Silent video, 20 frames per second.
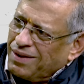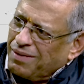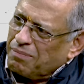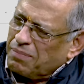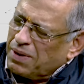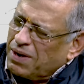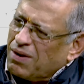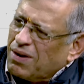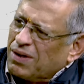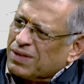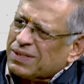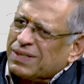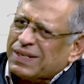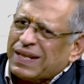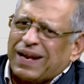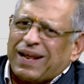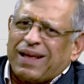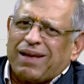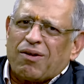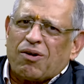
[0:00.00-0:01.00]
Because
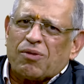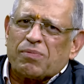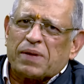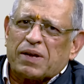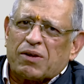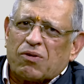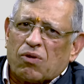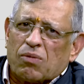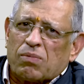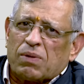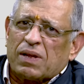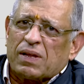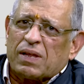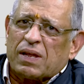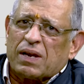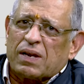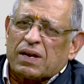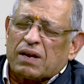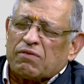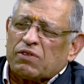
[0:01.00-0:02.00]
there cannot be
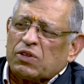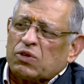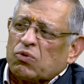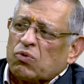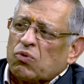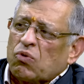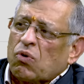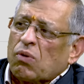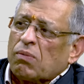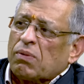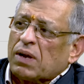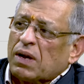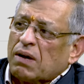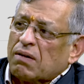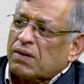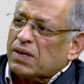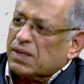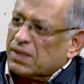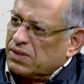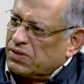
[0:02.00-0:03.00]
globalization without global
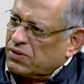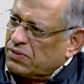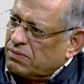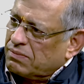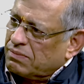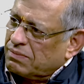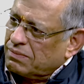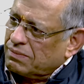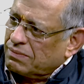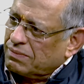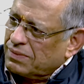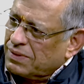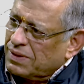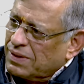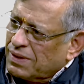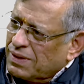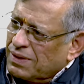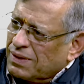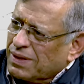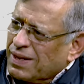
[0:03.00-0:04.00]
governance.
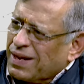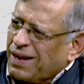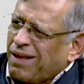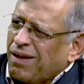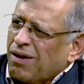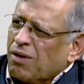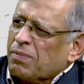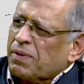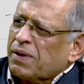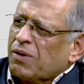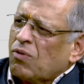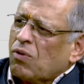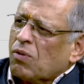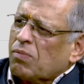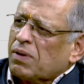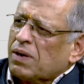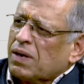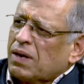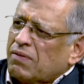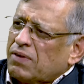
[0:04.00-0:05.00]
There cannot be
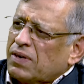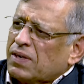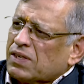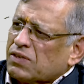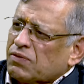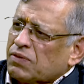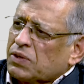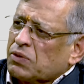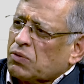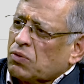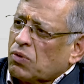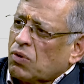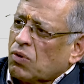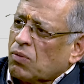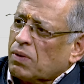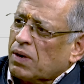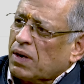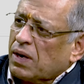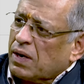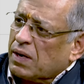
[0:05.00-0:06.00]
global governance without
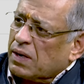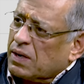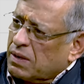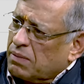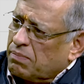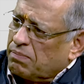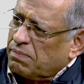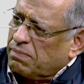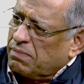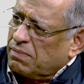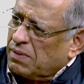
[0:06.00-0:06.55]
global leadership.